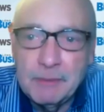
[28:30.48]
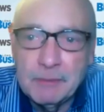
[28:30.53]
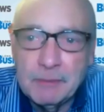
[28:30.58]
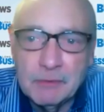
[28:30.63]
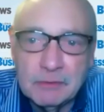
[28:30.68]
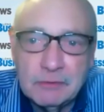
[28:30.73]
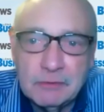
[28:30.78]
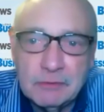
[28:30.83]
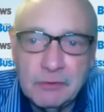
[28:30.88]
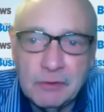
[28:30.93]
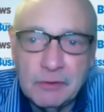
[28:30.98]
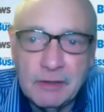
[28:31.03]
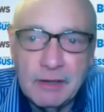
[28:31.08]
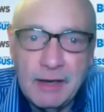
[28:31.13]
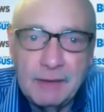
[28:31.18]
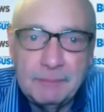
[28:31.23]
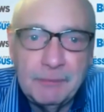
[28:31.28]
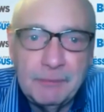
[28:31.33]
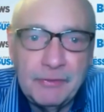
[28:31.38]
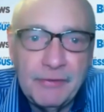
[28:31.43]
people are good at
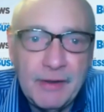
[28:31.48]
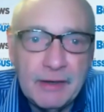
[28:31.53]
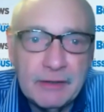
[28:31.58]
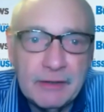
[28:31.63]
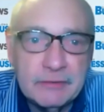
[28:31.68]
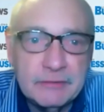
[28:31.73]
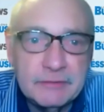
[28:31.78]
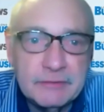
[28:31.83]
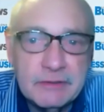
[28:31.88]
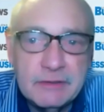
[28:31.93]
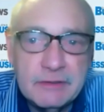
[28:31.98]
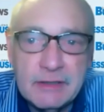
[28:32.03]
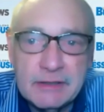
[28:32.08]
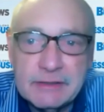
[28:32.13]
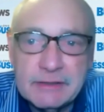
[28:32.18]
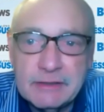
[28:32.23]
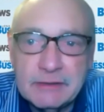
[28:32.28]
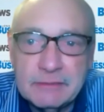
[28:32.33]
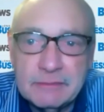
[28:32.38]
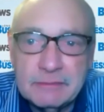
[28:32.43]
hypotheticals and
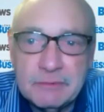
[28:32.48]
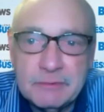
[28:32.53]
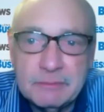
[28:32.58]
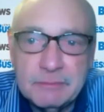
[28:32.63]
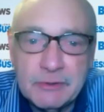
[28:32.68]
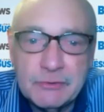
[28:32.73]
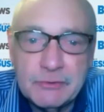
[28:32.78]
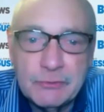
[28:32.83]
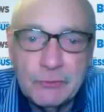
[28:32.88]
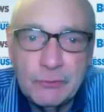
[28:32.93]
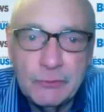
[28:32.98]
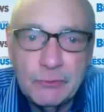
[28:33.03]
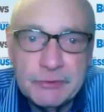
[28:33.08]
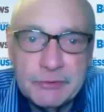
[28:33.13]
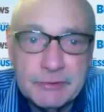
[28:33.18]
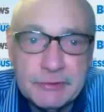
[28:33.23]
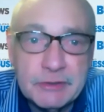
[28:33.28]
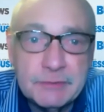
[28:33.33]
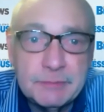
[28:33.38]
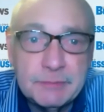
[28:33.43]
not so much
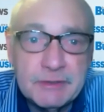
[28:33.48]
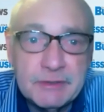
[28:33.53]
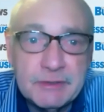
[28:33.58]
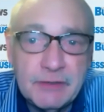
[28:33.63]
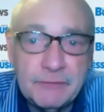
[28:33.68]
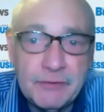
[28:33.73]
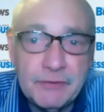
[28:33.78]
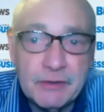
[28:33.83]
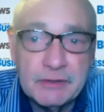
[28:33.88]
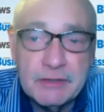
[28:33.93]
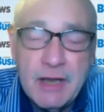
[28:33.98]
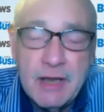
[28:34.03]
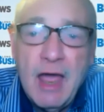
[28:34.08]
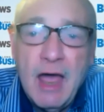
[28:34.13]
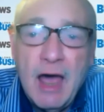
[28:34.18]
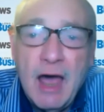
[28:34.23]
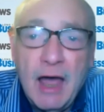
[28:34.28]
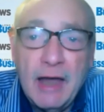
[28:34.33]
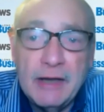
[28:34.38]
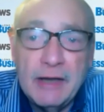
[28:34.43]
always the specifics.
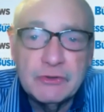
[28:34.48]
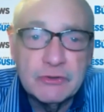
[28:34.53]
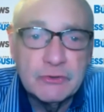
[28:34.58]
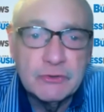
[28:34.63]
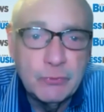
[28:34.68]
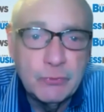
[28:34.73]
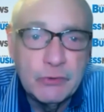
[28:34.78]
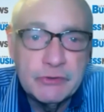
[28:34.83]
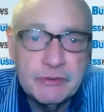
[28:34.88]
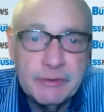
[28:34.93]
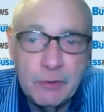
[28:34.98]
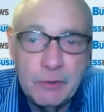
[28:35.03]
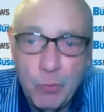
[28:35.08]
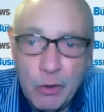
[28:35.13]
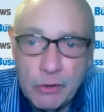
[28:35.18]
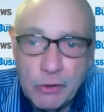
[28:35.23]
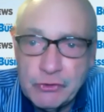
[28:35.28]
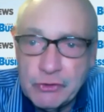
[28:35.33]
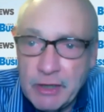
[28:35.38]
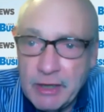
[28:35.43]
I just wish there
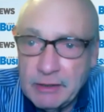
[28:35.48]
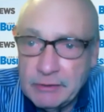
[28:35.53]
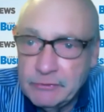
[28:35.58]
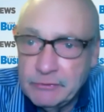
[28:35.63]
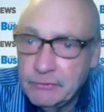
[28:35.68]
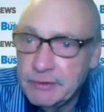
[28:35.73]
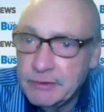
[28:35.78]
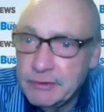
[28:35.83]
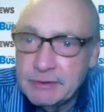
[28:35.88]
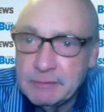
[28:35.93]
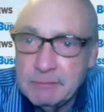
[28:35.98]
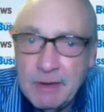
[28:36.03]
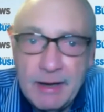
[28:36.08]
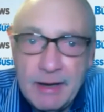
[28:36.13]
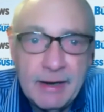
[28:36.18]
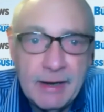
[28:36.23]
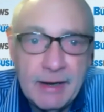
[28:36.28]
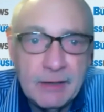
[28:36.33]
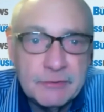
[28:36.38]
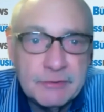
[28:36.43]
were child toys in
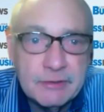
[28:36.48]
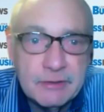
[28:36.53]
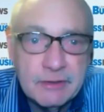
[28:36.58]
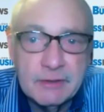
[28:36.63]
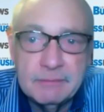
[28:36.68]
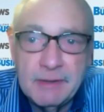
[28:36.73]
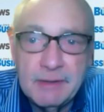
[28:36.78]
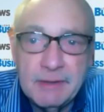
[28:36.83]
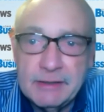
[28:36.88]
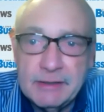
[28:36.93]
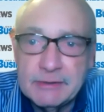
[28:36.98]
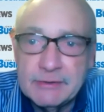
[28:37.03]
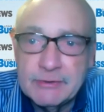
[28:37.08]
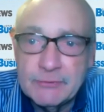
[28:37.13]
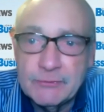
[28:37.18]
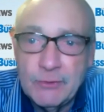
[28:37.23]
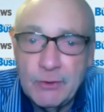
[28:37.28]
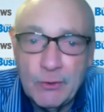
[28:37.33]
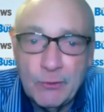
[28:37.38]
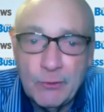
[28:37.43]
my house. My kids
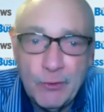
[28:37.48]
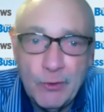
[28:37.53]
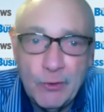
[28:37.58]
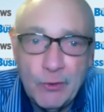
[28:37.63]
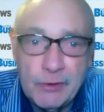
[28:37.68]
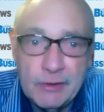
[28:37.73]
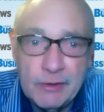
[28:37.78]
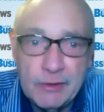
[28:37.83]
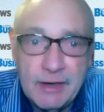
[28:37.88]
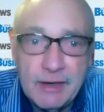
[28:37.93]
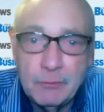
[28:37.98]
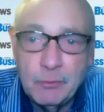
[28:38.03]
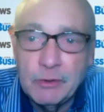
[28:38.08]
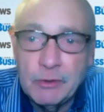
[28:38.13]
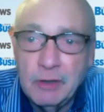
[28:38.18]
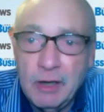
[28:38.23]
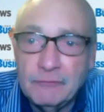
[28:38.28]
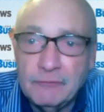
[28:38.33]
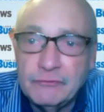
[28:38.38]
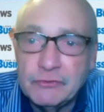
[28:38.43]
are all grown and I
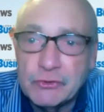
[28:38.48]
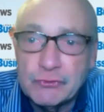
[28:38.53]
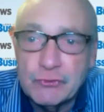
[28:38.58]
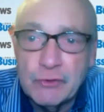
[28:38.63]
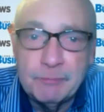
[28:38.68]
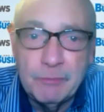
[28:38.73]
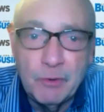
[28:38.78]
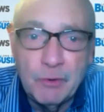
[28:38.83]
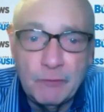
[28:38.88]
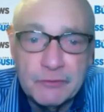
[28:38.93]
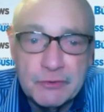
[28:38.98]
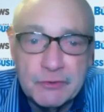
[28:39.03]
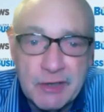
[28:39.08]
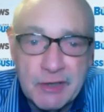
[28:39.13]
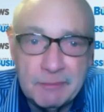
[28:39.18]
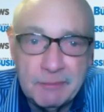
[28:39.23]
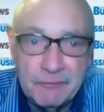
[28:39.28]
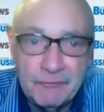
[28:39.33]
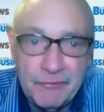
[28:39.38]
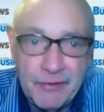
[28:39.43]
would go for
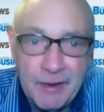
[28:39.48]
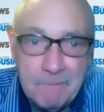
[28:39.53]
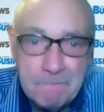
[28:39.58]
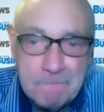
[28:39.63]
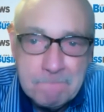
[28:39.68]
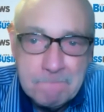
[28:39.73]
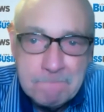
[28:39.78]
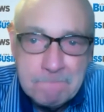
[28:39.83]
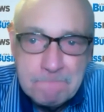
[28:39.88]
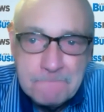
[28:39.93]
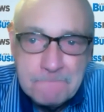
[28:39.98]
some of them.